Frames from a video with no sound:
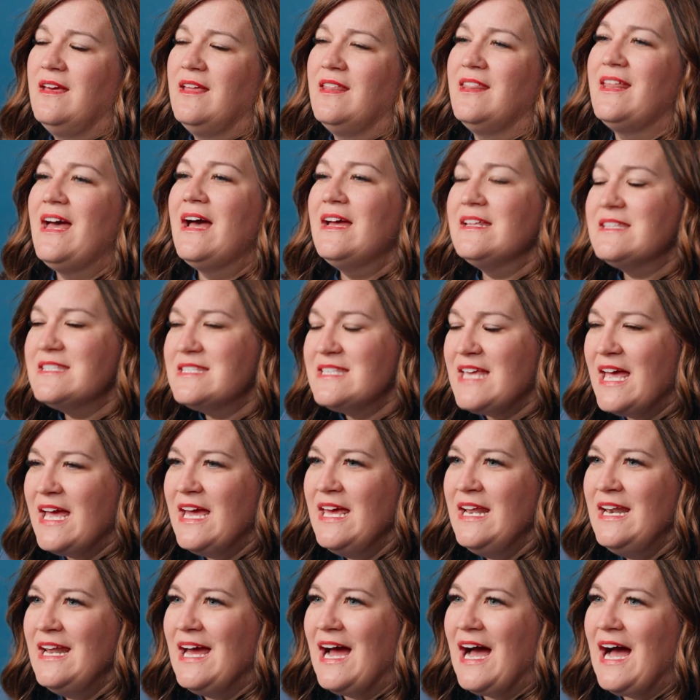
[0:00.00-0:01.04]
That
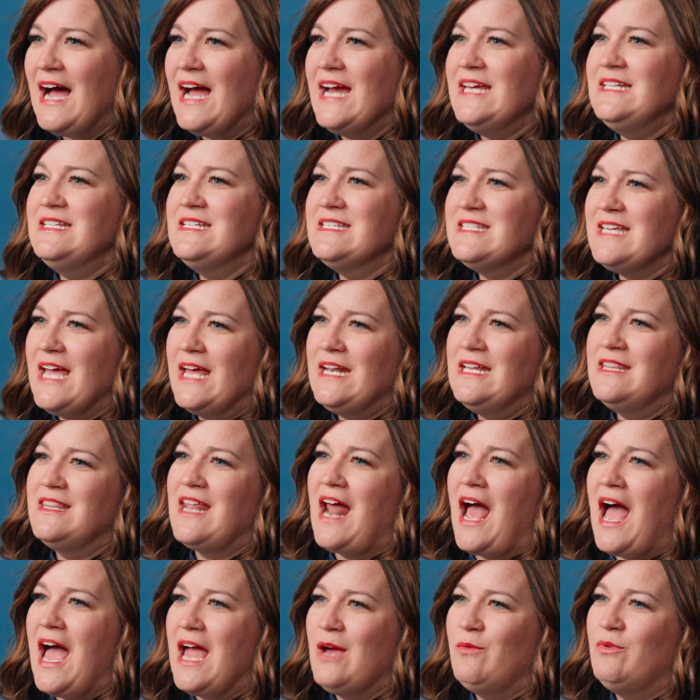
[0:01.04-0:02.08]
said, I decided that
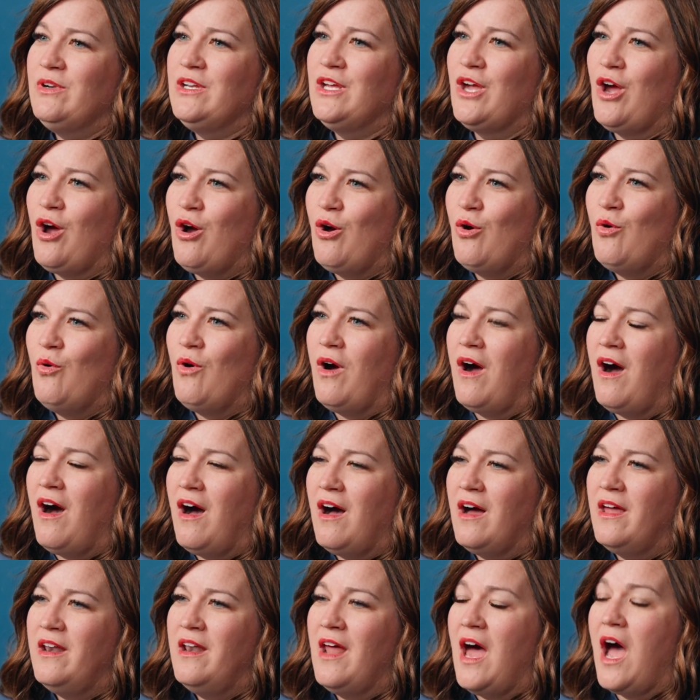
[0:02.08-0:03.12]
I would go
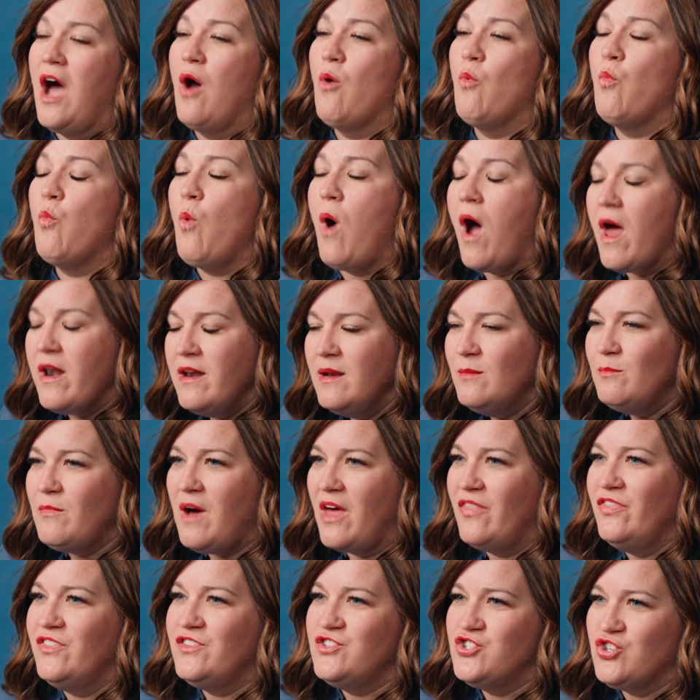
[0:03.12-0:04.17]
on a
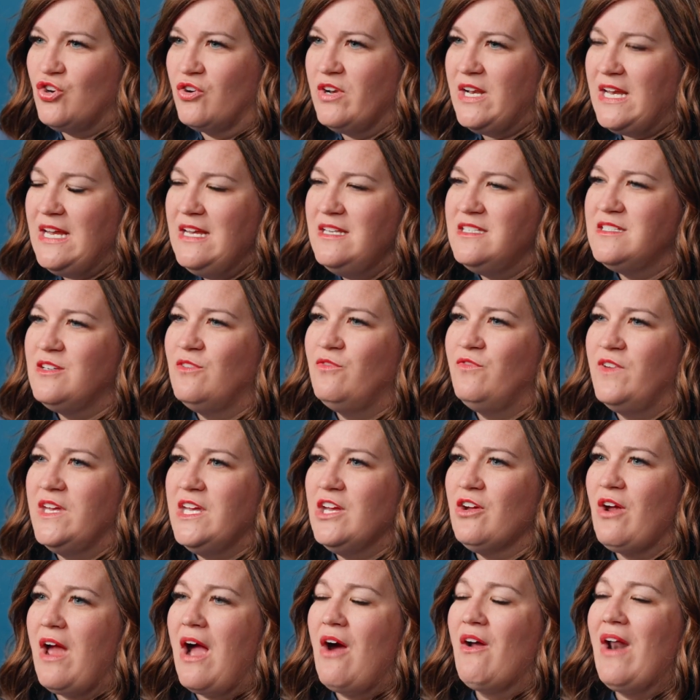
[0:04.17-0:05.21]
1-month journey to
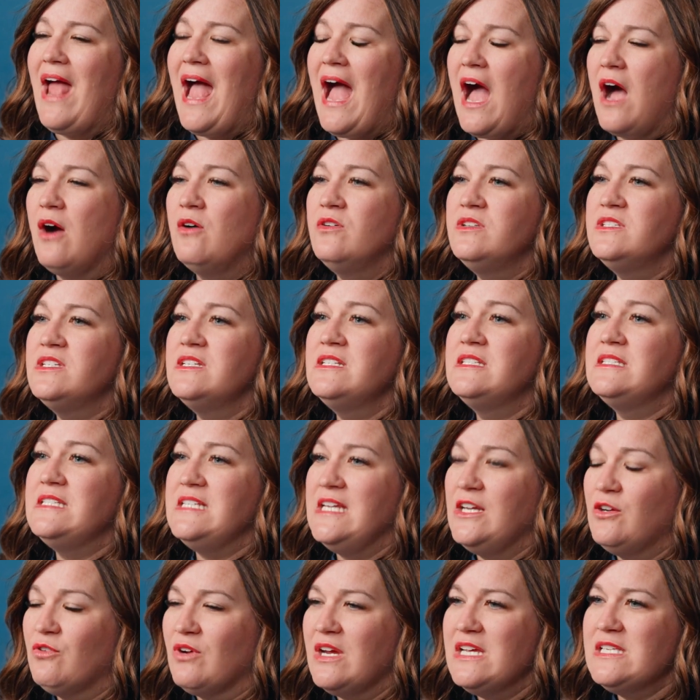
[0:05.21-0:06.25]
figure out how to
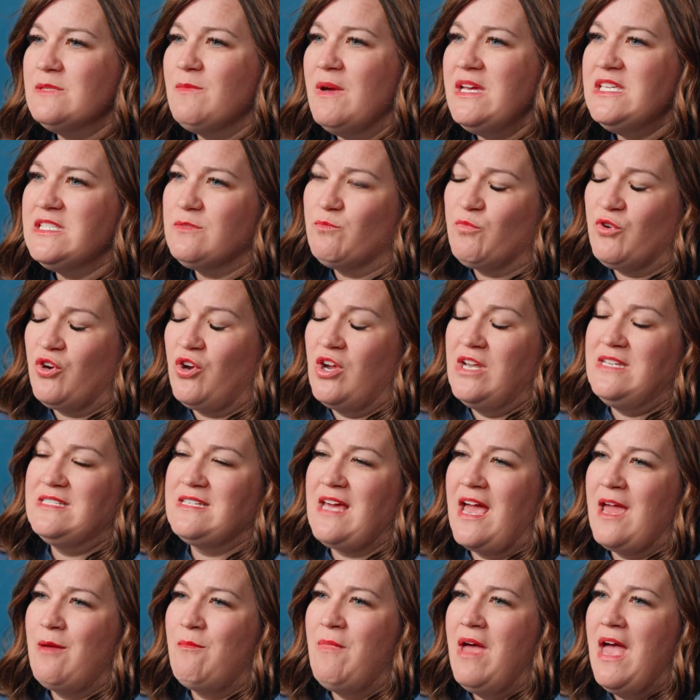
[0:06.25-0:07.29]
decrease my screen
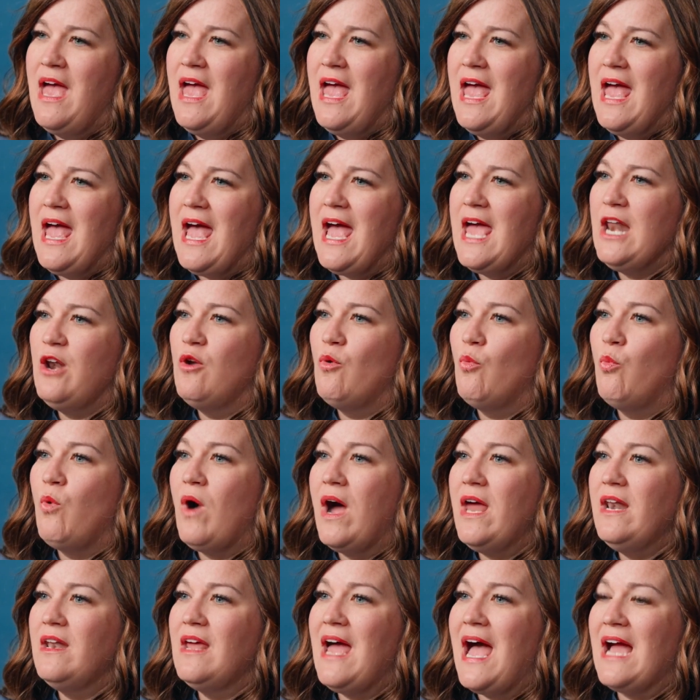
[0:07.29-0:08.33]
time and
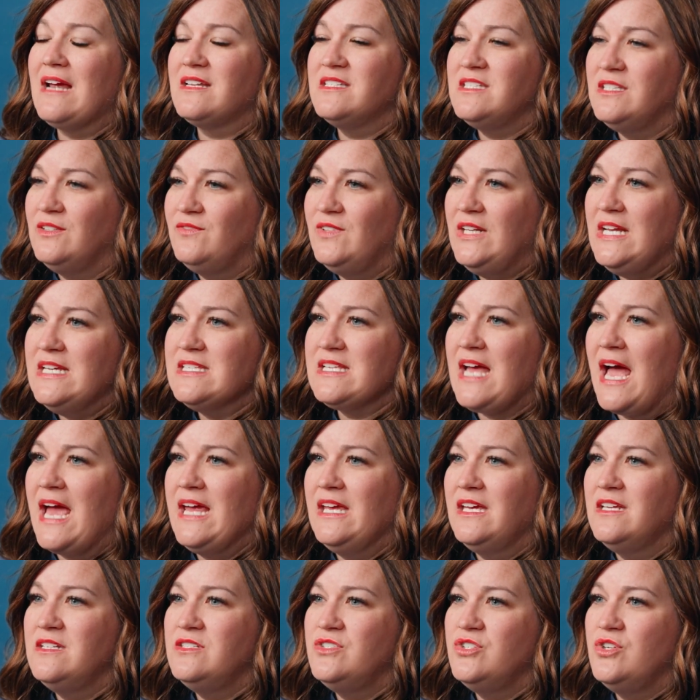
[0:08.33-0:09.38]
what activities I
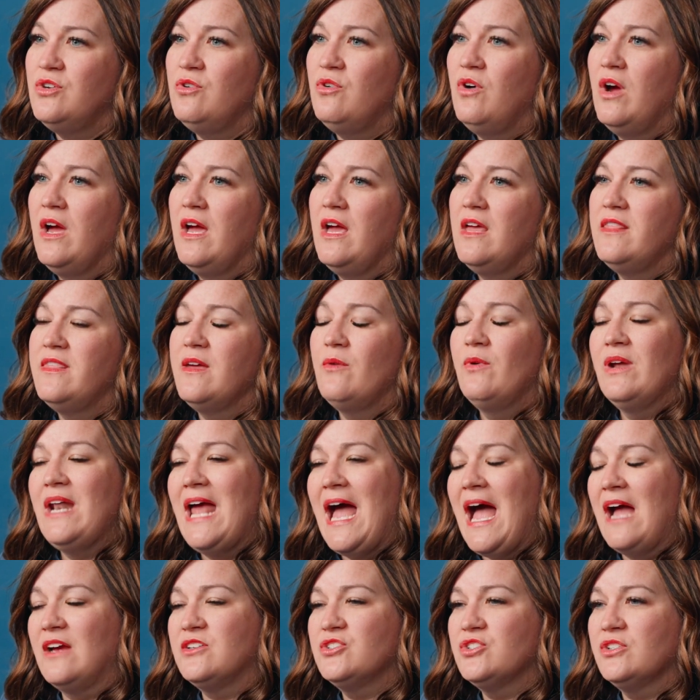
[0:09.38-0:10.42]
could do that would
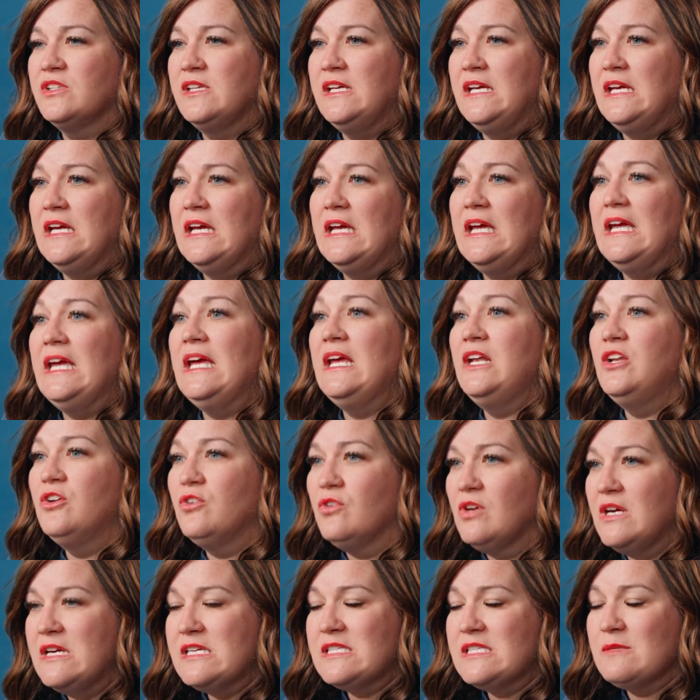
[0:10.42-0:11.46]
actually
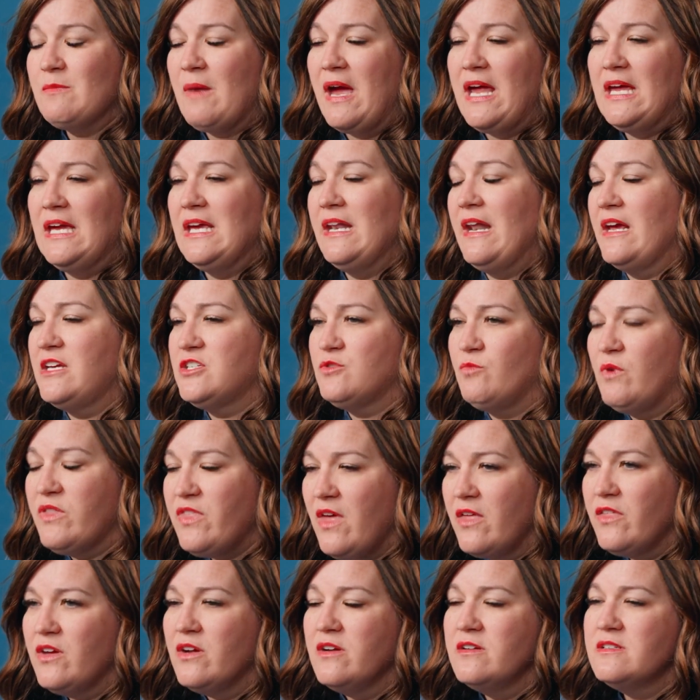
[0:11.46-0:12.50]
increase my connection with
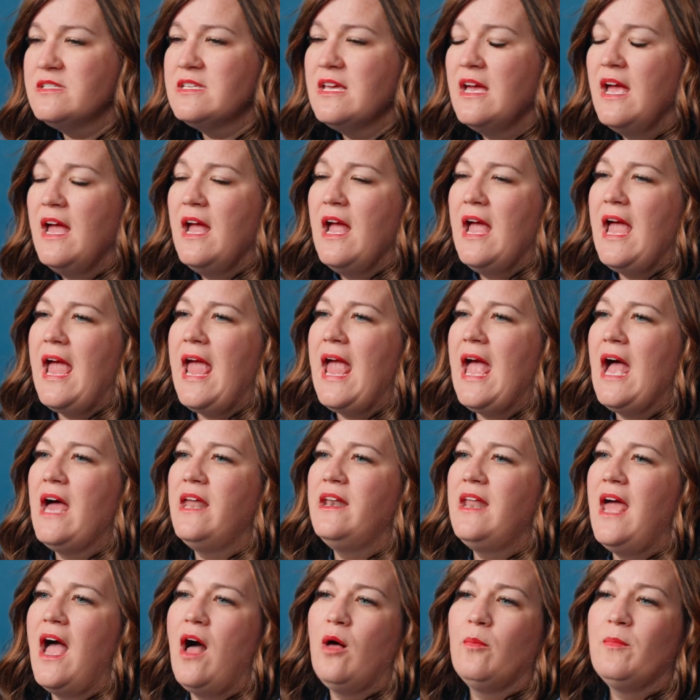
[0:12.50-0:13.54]
others and
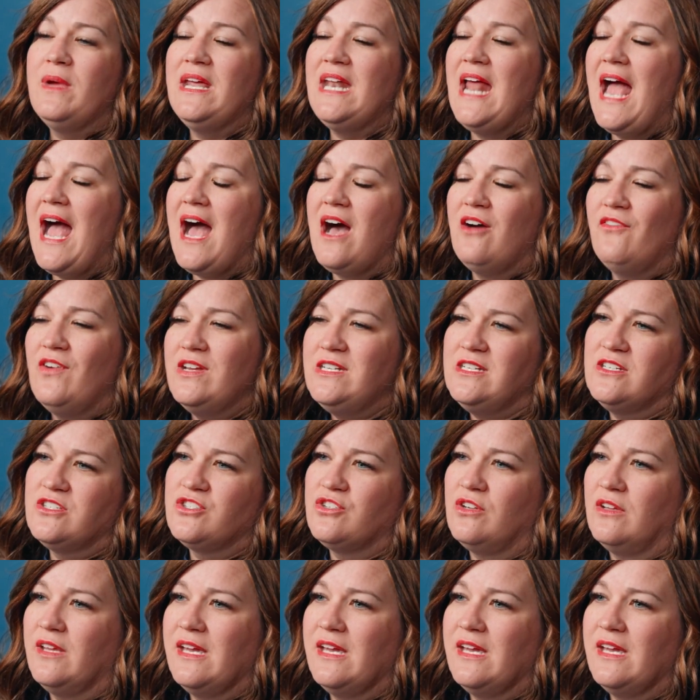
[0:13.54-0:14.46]
help me to have additional